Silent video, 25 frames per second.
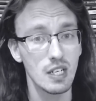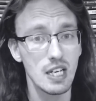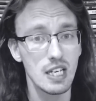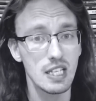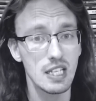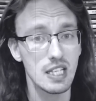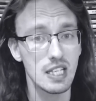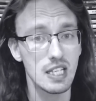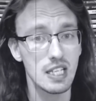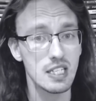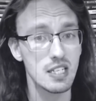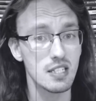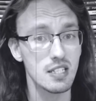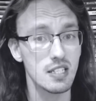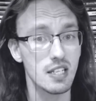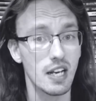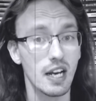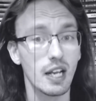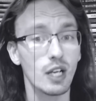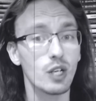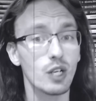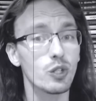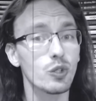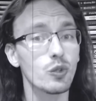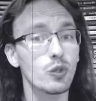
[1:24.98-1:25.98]
This is an
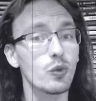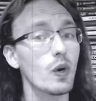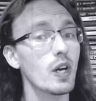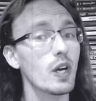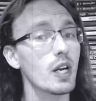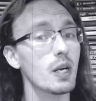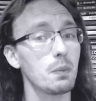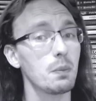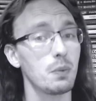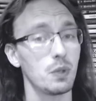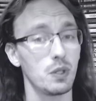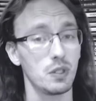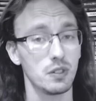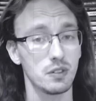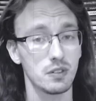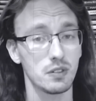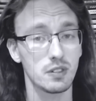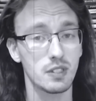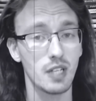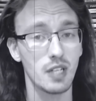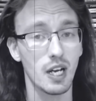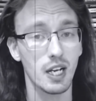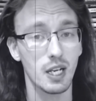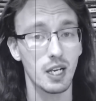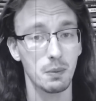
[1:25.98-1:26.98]
incredible
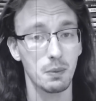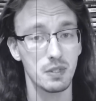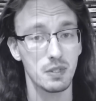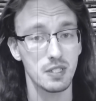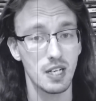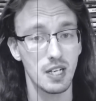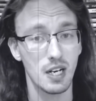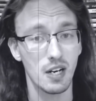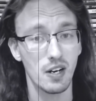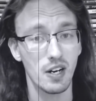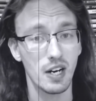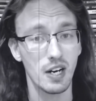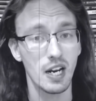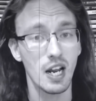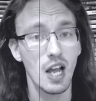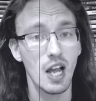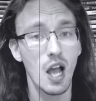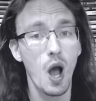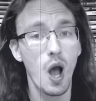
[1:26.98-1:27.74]
documentary,